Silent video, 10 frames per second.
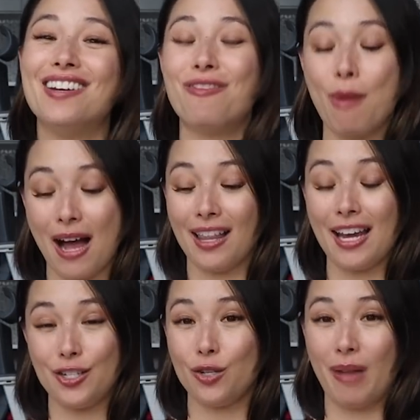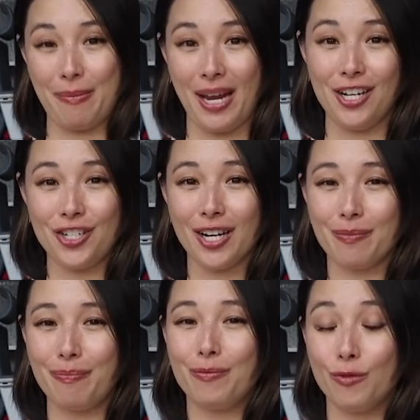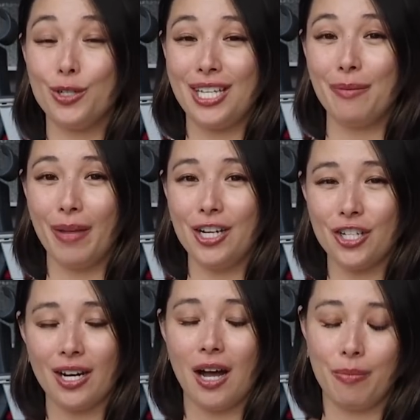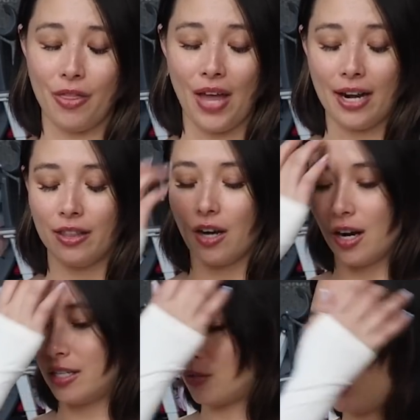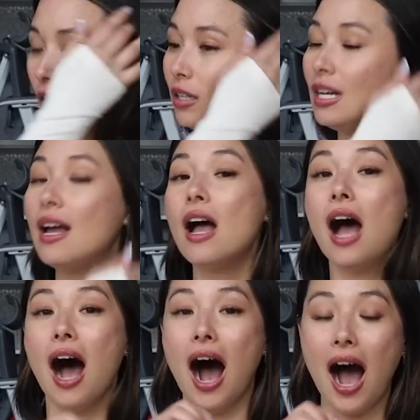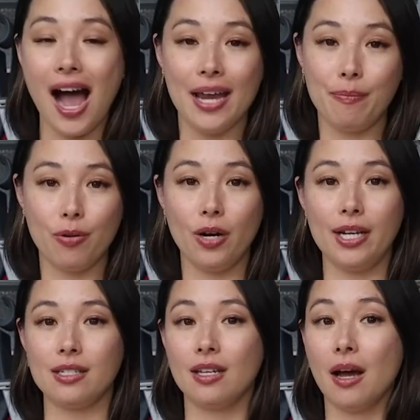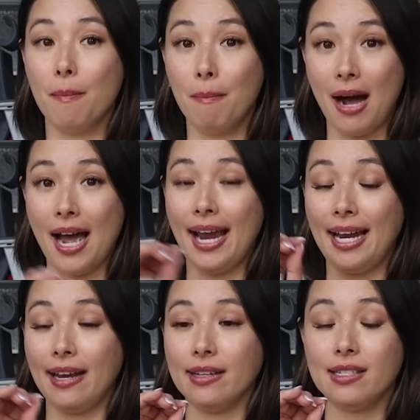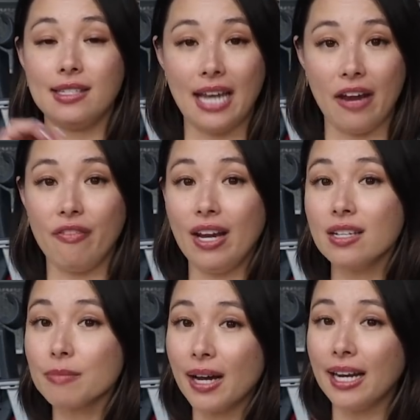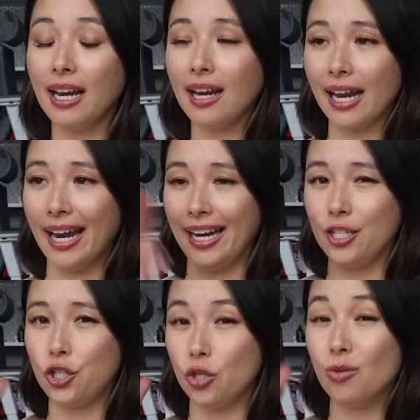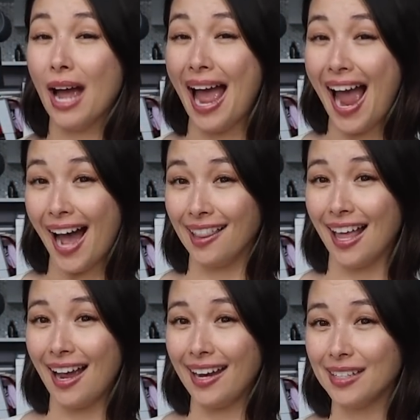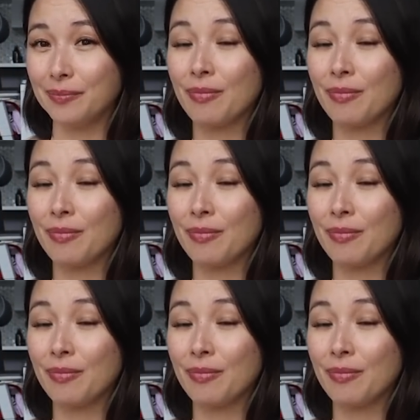while I do my paycheck routine budget, I'll put that in the cards as well. I put my savings money into Ally